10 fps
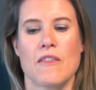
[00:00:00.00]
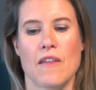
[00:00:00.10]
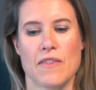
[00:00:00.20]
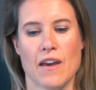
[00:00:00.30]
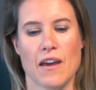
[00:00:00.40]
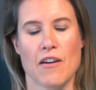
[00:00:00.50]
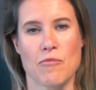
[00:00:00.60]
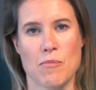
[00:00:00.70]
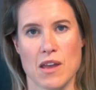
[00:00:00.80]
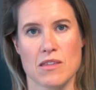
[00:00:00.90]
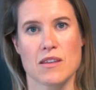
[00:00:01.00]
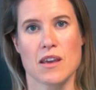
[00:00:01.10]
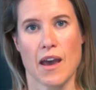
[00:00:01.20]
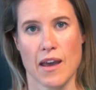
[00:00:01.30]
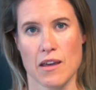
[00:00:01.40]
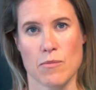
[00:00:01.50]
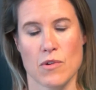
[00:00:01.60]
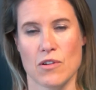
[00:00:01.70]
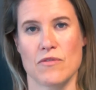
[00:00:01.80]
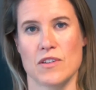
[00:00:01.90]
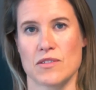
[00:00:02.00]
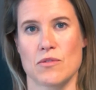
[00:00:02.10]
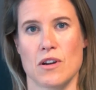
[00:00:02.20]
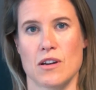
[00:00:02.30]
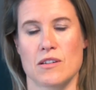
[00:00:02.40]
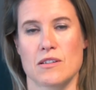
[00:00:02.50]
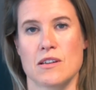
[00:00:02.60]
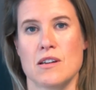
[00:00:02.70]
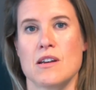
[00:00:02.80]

that they have met the aim of this credit?